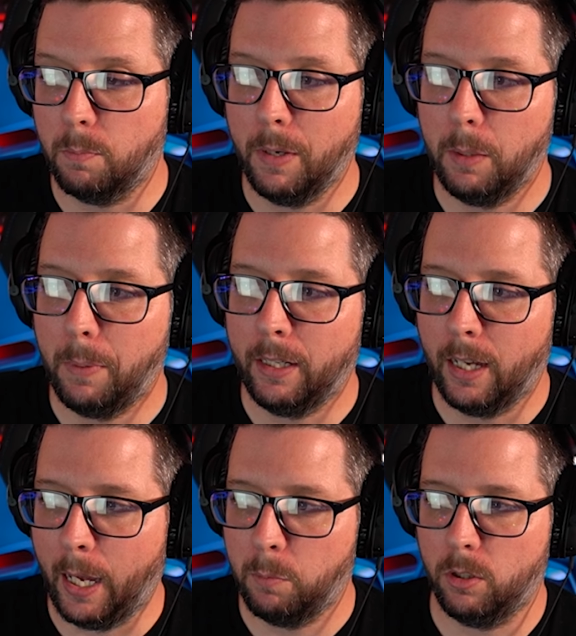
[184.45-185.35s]
It's made
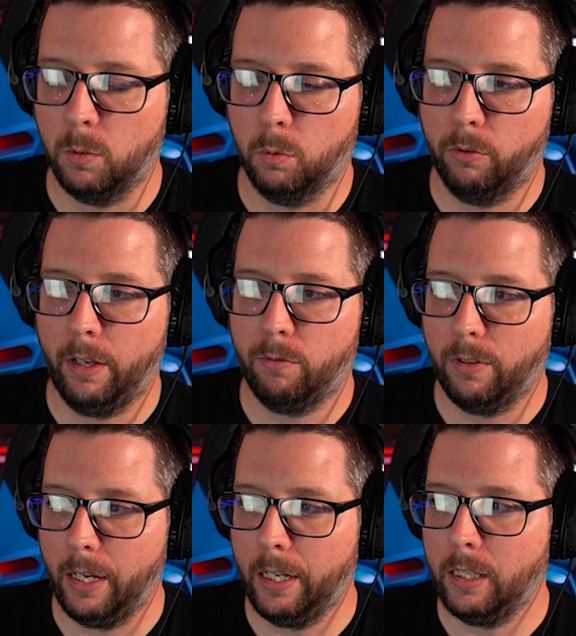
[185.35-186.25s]
by Absolute
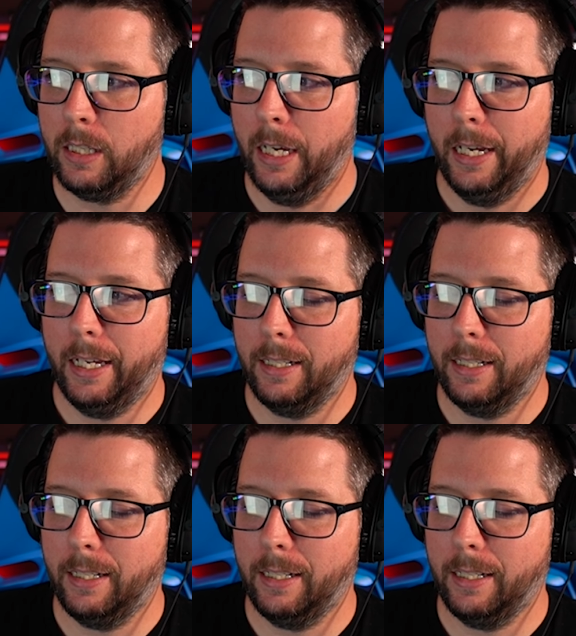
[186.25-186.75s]
Graph 80.